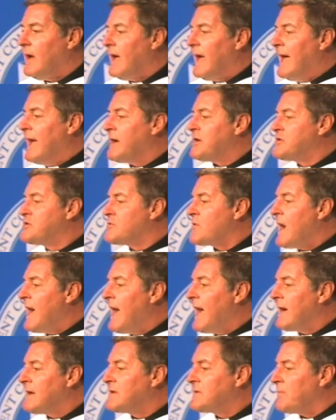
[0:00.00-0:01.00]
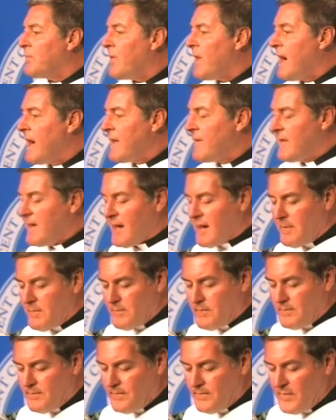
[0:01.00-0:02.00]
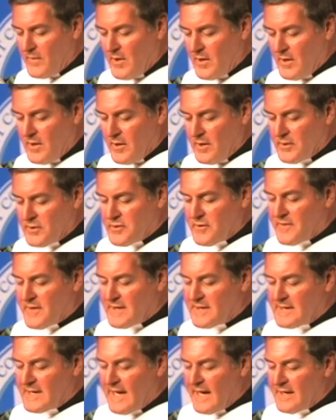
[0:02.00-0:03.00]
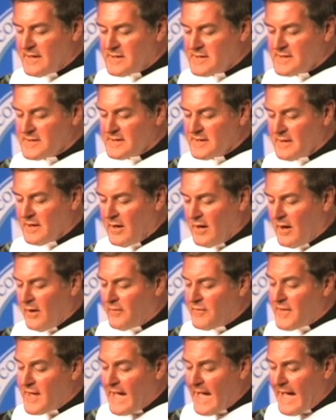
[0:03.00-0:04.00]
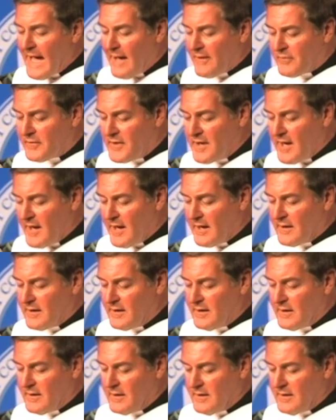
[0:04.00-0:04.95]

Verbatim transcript: and dragged by them to the tents of the half-dead,